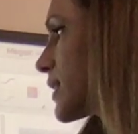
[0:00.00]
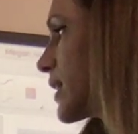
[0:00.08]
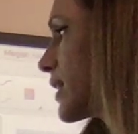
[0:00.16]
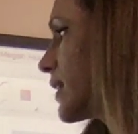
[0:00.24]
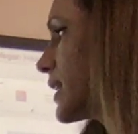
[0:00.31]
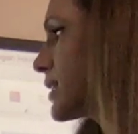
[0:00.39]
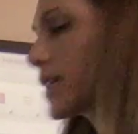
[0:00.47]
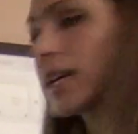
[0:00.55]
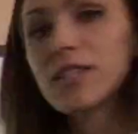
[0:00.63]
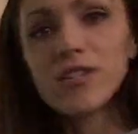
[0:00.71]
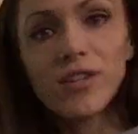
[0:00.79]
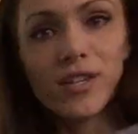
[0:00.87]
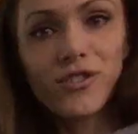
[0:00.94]
and this kid.
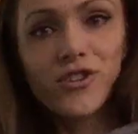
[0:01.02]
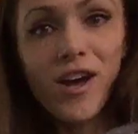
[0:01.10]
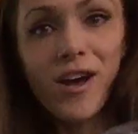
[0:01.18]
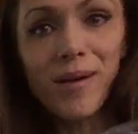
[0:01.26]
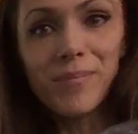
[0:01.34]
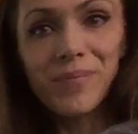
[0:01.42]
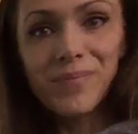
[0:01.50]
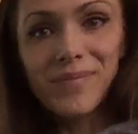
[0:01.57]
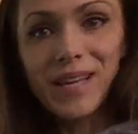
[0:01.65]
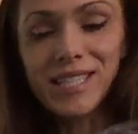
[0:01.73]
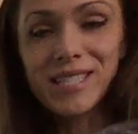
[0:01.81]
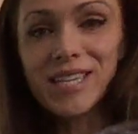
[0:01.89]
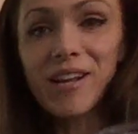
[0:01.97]
Good job.
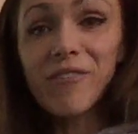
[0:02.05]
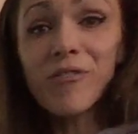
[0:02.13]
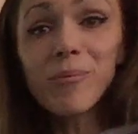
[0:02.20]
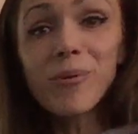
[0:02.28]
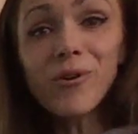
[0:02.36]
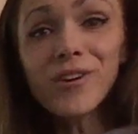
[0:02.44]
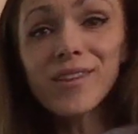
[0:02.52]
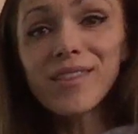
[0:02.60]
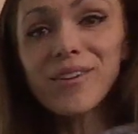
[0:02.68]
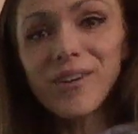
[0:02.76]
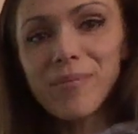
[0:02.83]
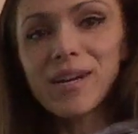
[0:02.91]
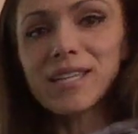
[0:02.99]
They studied for more than
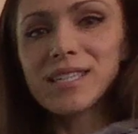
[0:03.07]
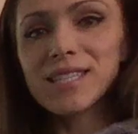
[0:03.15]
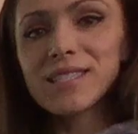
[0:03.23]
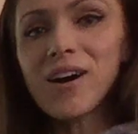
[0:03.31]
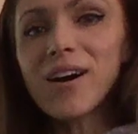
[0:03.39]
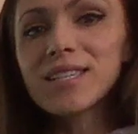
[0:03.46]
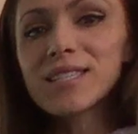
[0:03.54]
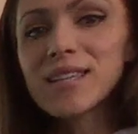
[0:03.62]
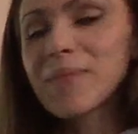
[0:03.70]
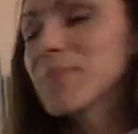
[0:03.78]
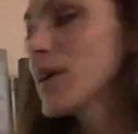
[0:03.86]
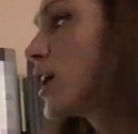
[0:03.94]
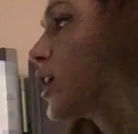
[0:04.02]
30 minutes. That's awesome.
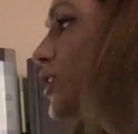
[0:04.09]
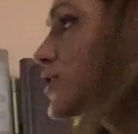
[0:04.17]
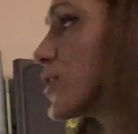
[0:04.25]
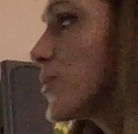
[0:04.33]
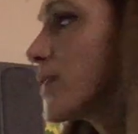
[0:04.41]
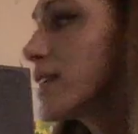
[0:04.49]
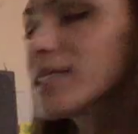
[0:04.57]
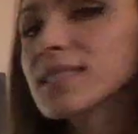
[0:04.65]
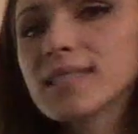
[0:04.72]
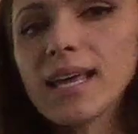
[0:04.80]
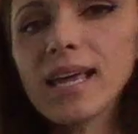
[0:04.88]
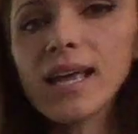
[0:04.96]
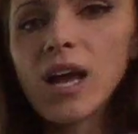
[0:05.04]
So you can
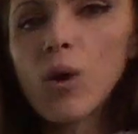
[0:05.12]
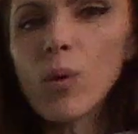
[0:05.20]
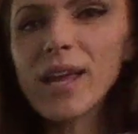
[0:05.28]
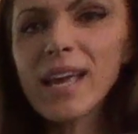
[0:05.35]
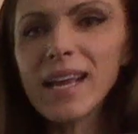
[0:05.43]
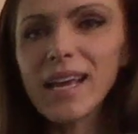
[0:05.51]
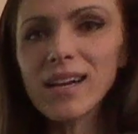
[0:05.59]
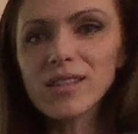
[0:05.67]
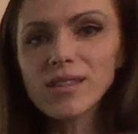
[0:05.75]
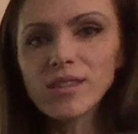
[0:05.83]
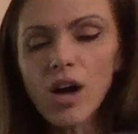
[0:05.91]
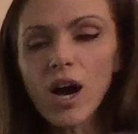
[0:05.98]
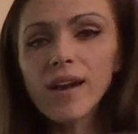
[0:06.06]
see we can get a
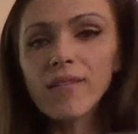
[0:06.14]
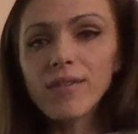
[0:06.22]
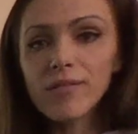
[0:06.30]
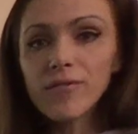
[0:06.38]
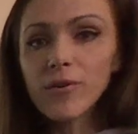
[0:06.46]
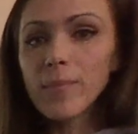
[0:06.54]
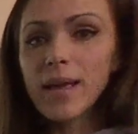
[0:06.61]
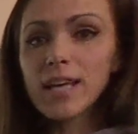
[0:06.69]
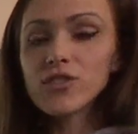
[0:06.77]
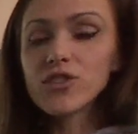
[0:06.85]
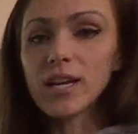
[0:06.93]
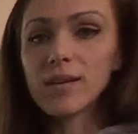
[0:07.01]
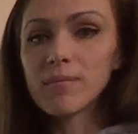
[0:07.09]
lot of
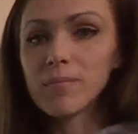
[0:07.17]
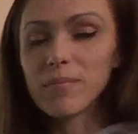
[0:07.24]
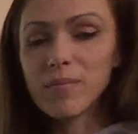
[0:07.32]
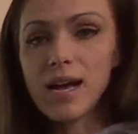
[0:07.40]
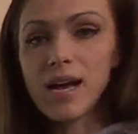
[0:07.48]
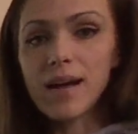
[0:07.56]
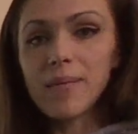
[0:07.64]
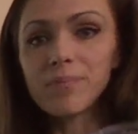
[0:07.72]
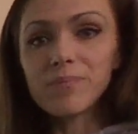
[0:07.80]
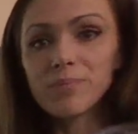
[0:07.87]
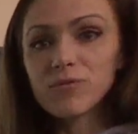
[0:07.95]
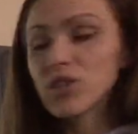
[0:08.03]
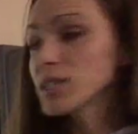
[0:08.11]
information
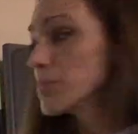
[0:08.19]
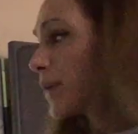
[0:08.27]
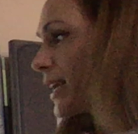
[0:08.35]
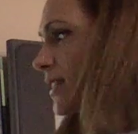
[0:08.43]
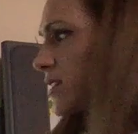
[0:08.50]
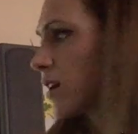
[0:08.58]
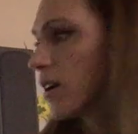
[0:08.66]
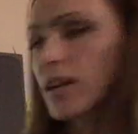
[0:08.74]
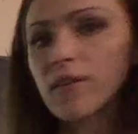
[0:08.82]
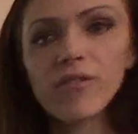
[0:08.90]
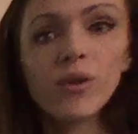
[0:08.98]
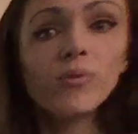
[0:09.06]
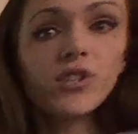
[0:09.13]
just based on a
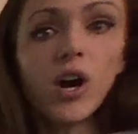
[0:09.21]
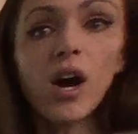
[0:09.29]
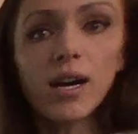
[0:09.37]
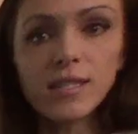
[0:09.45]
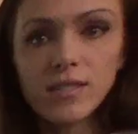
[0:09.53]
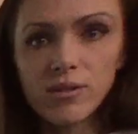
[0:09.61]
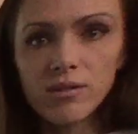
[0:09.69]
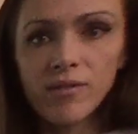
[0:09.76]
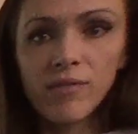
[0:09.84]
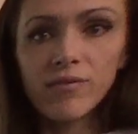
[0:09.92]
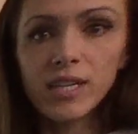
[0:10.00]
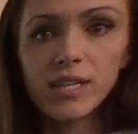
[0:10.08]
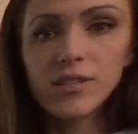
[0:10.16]
few dots. There's
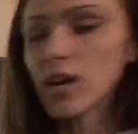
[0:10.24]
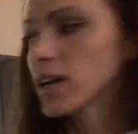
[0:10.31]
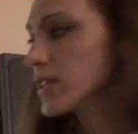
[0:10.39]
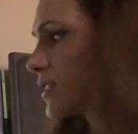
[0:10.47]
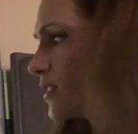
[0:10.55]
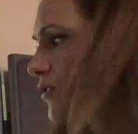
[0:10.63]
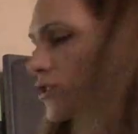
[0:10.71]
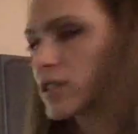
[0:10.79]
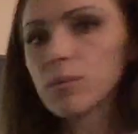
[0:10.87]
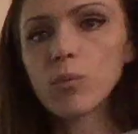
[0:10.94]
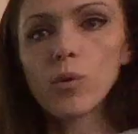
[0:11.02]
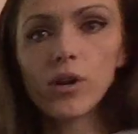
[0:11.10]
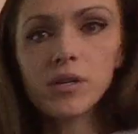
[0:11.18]
15 dots and just
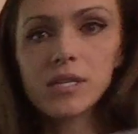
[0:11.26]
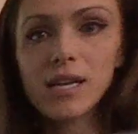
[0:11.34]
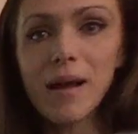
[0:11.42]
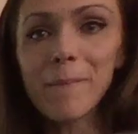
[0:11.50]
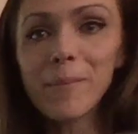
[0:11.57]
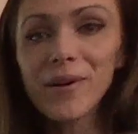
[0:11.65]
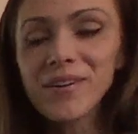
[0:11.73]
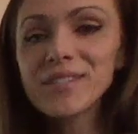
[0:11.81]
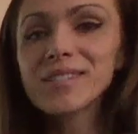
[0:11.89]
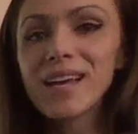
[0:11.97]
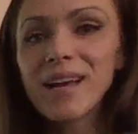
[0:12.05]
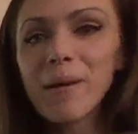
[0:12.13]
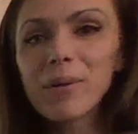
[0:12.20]
some words and numbers,
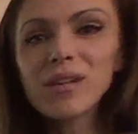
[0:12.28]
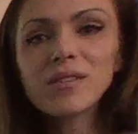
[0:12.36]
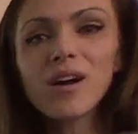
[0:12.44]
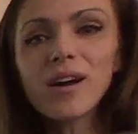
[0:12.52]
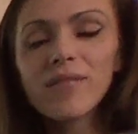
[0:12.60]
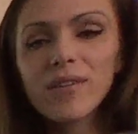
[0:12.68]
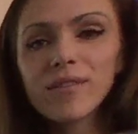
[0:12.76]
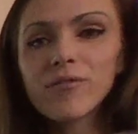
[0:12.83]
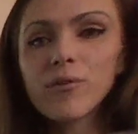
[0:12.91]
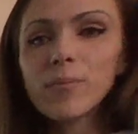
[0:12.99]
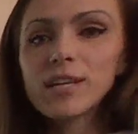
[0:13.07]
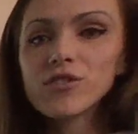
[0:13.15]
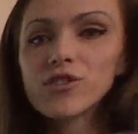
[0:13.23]
but a lot of
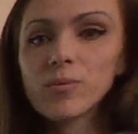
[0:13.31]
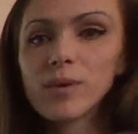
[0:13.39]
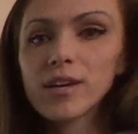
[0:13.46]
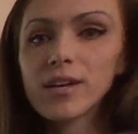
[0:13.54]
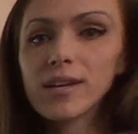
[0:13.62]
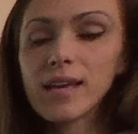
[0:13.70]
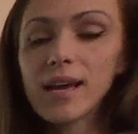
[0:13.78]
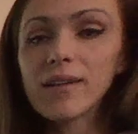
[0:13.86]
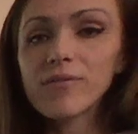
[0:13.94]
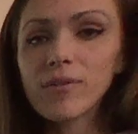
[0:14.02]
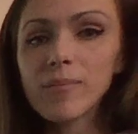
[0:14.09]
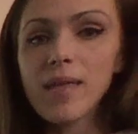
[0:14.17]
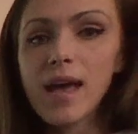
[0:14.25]
information we could get
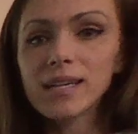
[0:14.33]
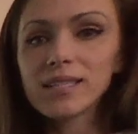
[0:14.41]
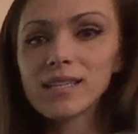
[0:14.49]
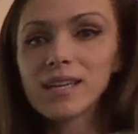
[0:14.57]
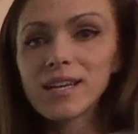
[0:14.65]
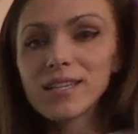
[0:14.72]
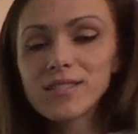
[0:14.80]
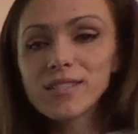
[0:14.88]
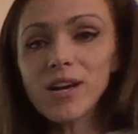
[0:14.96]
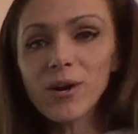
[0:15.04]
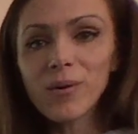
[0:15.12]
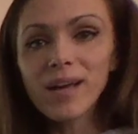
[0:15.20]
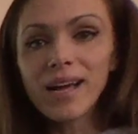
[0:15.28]
from that.
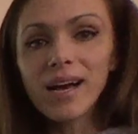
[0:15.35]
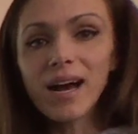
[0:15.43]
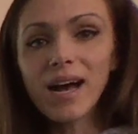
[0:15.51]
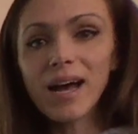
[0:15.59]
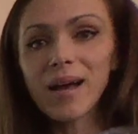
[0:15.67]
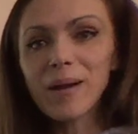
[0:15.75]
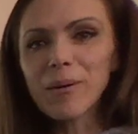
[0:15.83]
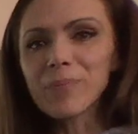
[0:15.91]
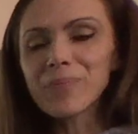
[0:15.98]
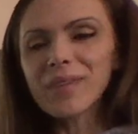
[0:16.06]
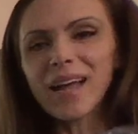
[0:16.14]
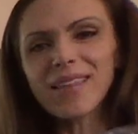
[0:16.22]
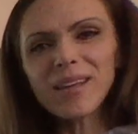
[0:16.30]
So
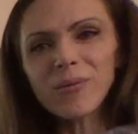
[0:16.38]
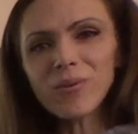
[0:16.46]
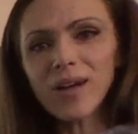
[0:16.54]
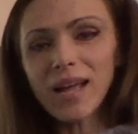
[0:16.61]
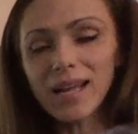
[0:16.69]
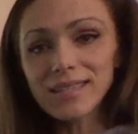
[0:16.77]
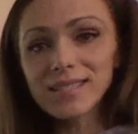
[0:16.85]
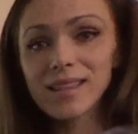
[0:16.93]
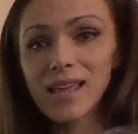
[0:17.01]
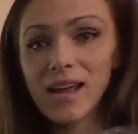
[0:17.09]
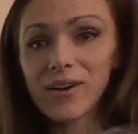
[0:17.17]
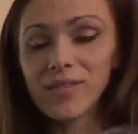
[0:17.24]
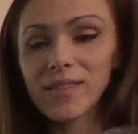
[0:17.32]
I think we'll end
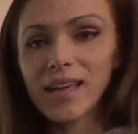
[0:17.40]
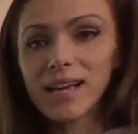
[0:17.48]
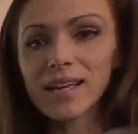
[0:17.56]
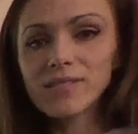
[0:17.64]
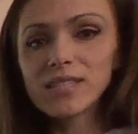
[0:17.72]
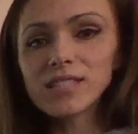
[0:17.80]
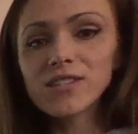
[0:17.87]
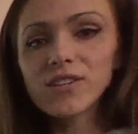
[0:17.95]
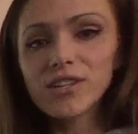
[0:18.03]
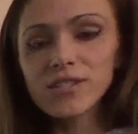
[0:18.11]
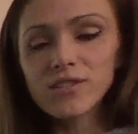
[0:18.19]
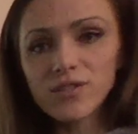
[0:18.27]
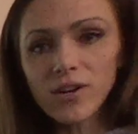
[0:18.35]
there. That gives us a
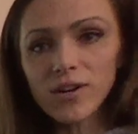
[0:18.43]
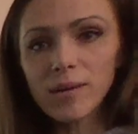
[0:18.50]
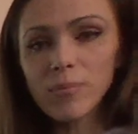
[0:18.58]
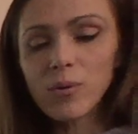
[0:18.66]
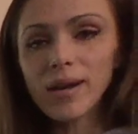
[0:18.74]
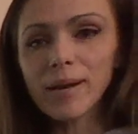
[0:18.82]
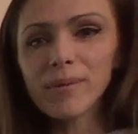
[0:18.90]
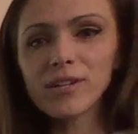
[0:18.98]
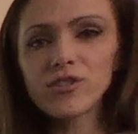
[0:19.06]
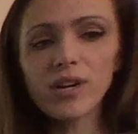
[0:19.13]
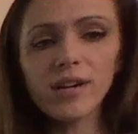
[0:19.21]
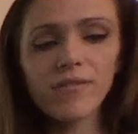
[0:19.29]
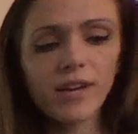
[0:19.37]
good starting point. I'm going
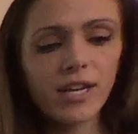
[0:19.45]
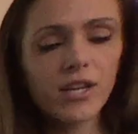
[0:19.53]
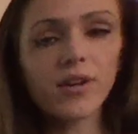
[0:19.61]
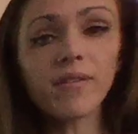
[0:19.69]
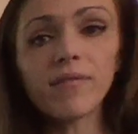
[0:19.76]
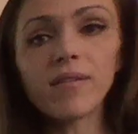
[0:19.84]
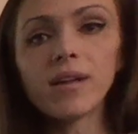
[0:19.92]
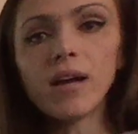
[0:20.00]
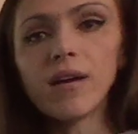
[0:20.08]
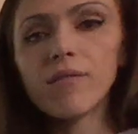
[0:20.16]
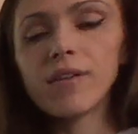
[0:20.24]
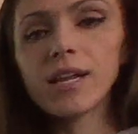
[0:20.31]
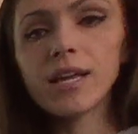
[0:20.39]
to try to find a good
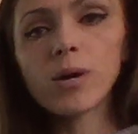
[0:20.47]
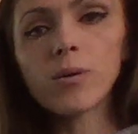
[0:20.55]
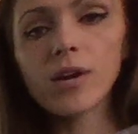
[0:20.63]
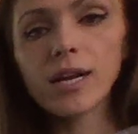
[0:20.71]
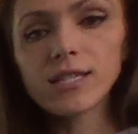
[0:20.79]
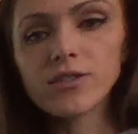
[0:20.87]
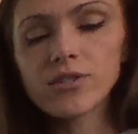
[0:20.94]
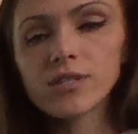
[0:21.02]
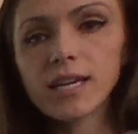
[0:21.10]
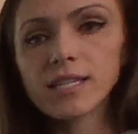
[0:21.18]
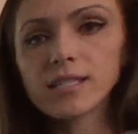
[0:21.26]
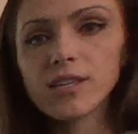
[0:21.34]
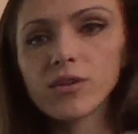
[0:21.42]
video or
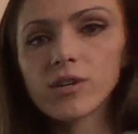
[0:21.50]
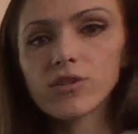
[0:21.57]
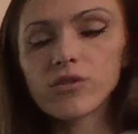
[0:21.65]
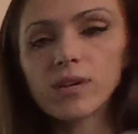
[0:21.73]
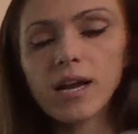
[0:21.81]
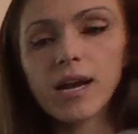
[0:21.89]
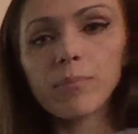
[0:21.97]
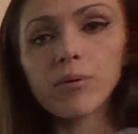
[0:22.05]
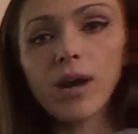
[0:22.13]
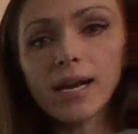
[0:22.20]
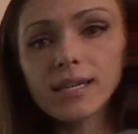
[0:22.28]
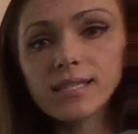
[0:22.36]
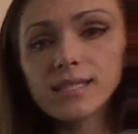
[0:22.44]
exercise that you could
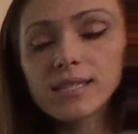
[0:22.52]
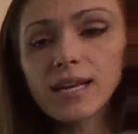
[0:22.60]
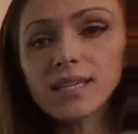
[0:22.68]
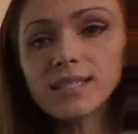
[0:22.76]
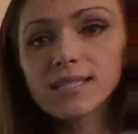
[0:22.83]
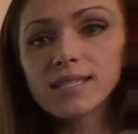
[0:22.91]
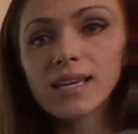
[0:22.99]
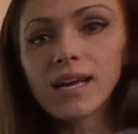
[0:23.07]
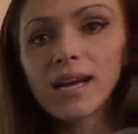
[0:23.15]
practice this.